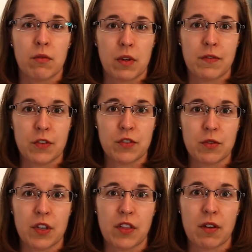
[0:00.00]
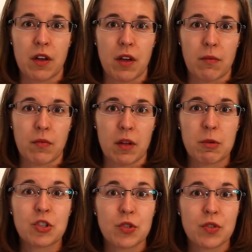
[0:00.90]
If you do it the
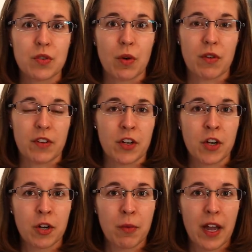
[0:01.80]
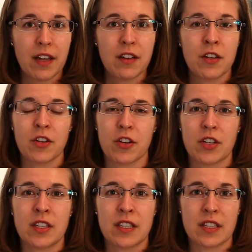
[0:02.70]
lemon juice or vinegar way, you're
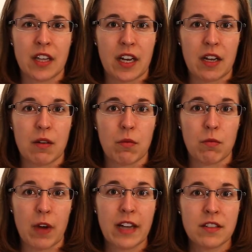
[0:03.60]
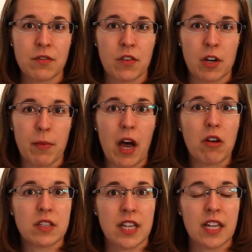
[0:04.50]
going to need to let it rest for
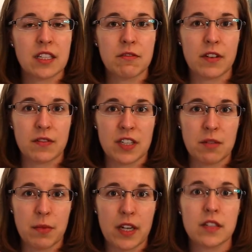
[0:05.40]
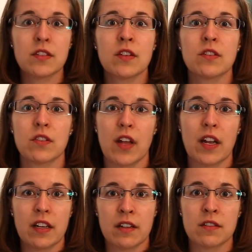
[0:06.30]
about 10 to 15 minutes so
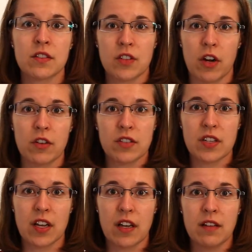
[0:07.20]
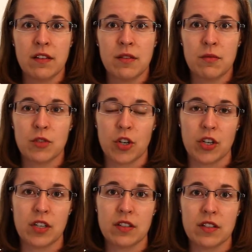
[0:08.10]
that it can start to
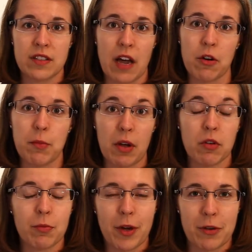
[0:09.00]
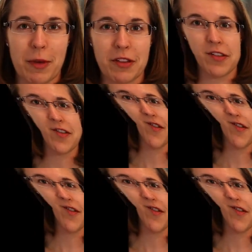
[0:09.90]
turn into sour milk or buttermilk.